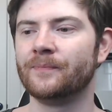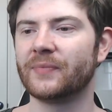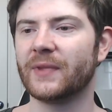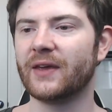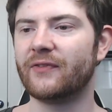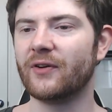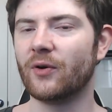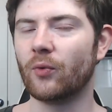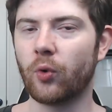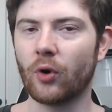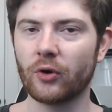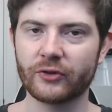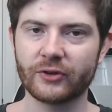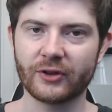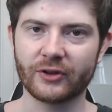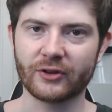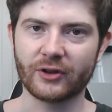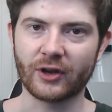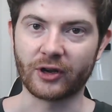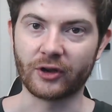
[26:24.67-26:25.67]
If it
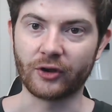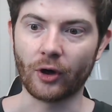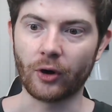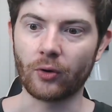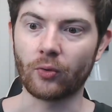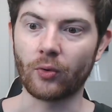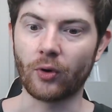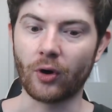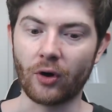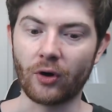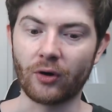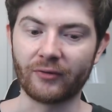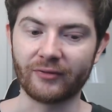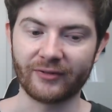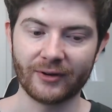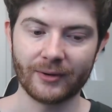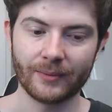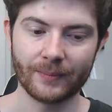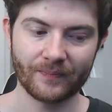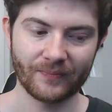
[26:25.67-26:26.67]
wasn't a goal
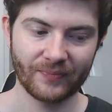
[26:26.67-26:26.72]
of